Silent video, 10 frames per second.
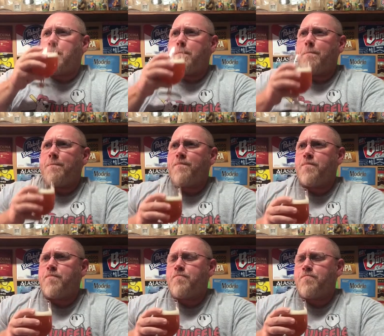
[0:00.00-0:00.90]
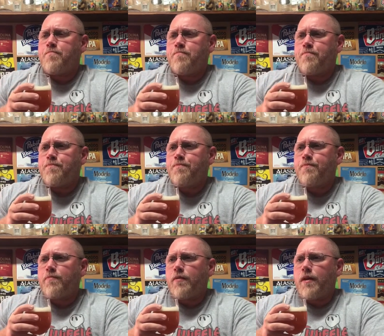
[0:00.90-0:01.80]

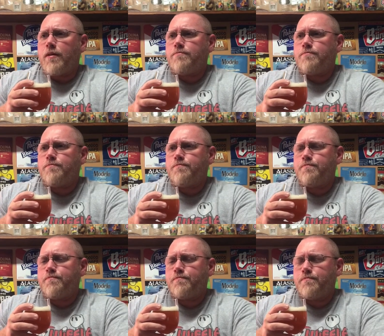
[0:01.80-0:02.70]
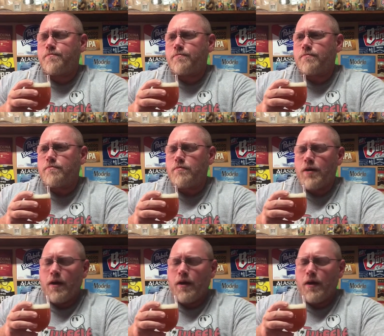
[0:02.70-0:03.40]
No one is speaking in this clip.